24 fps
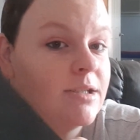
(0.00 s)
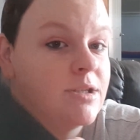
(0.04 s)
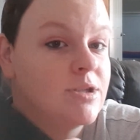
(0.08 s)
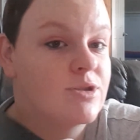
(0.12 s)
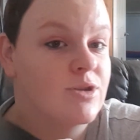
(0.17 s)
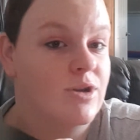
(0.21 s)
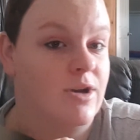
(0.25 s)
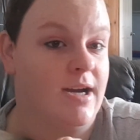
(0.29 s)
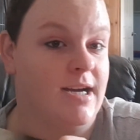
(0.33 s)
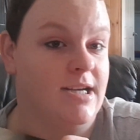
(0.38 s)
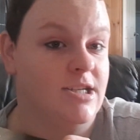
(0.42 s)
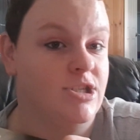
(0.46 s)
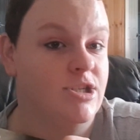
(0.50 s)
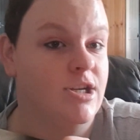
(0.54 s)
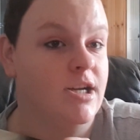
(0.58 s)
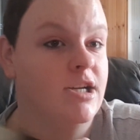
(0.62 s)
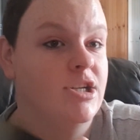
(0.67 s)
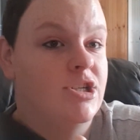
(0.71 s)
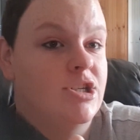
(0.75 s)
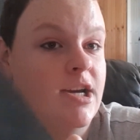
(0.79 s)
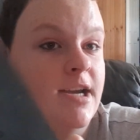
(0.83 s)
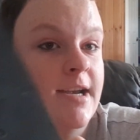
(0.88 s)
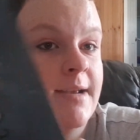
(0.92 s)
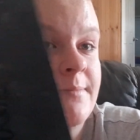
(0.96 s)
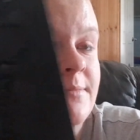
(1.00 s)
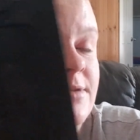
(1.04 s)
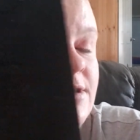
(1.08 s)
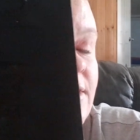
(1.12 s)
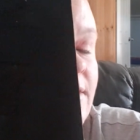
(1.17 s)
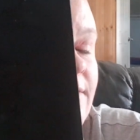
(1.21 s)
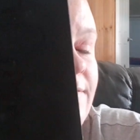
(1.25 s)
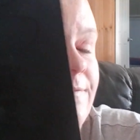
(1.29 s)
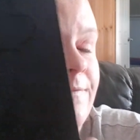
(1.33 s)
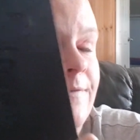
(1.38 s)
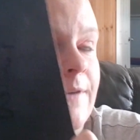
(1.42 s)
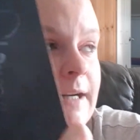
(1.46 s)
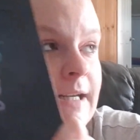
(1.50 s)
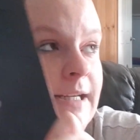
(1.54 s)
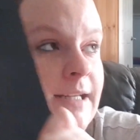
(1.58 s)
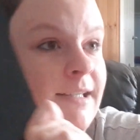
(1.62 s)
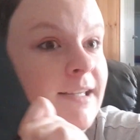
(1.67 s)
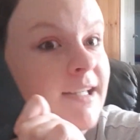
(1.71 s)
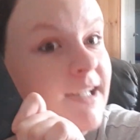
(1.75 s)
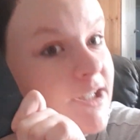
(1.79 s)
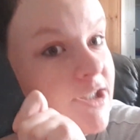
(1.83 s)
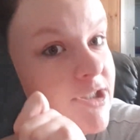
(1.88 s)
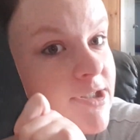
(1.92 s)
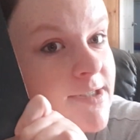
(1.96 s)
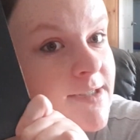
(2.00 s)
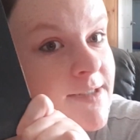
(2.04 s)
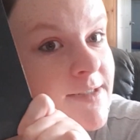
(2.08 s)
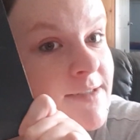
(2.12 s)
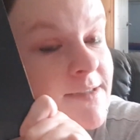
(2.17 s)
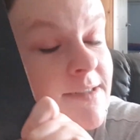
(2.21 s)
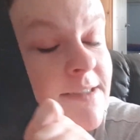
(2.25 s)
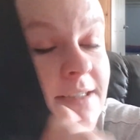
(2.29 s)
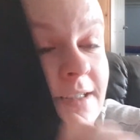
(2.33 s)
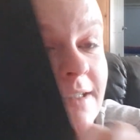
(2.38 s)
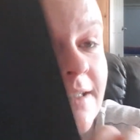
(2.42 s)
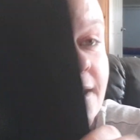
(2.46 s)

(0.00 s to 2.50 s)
So hashtag James, you're a fucking legend.